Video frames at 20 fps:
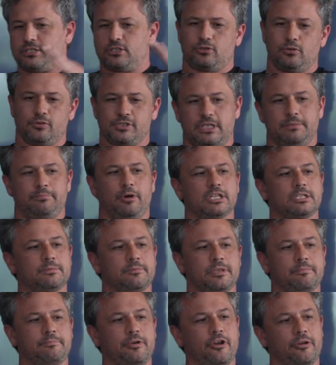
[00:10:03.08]
tools at the bottom
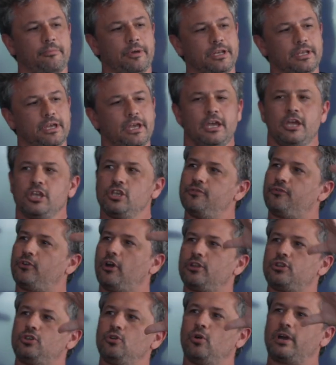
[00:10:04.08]
of the pyramid, you've
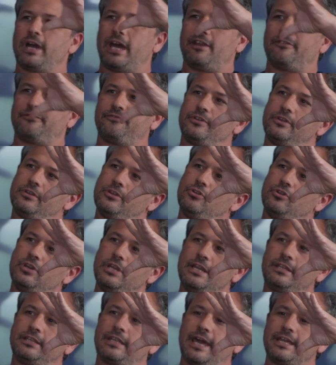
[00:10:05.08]
got your kind of
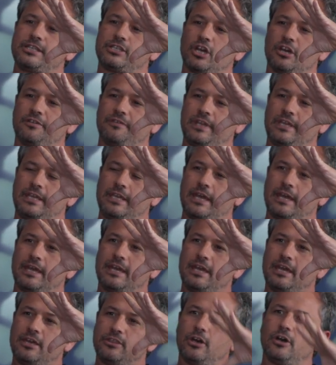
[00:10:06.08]
unique data over here.
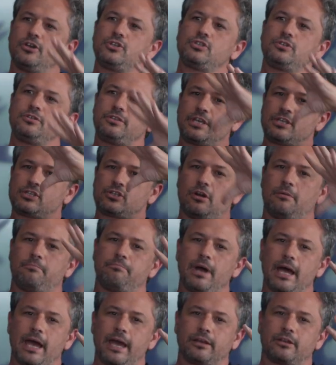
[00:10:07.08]
Those two things
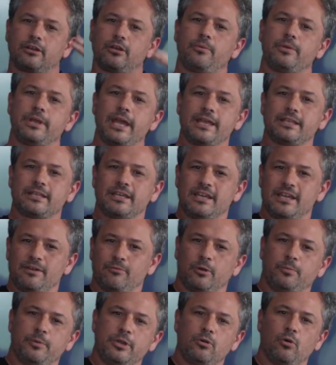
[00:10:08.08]
combined create
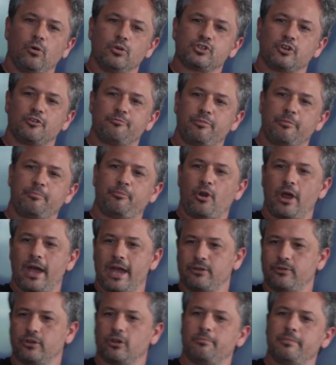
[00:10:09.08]
what we call sort of
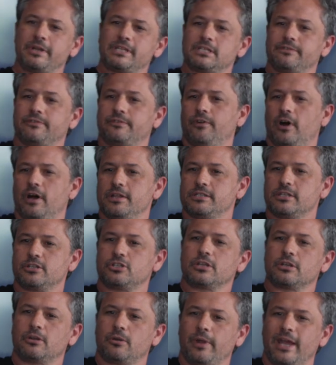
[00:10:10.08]
proprietary competitive
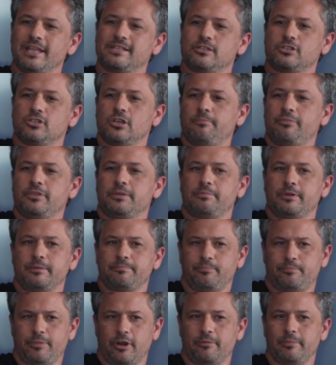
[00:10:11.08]
advantage. It creates the top of the
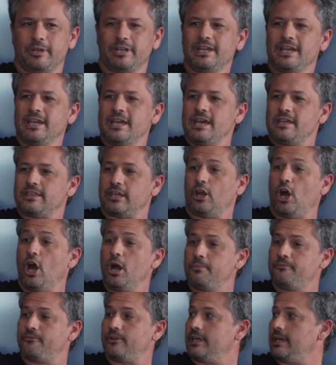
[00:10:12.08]
pyramid that
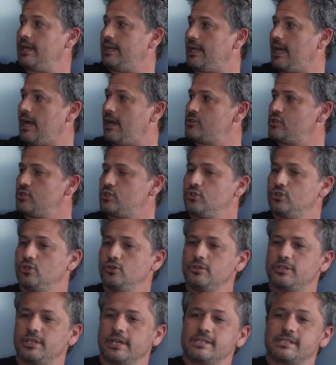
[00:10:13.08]
hopefully allows you to
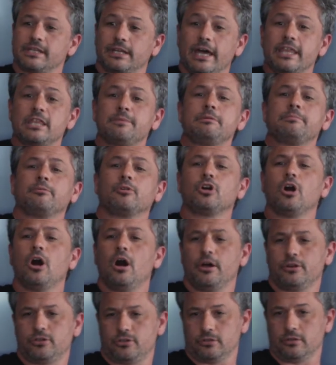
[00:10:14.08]
do things that other people
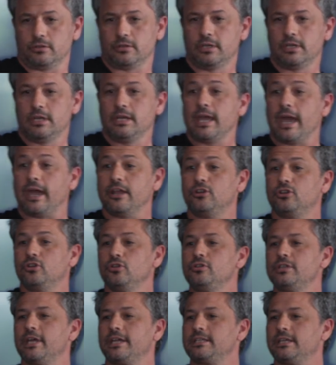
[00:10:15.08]
can't do, and
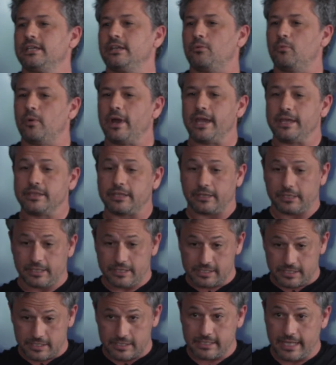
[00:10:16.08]
do that in a way that
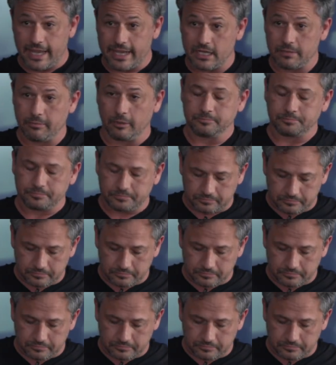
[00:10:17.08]
is sustainable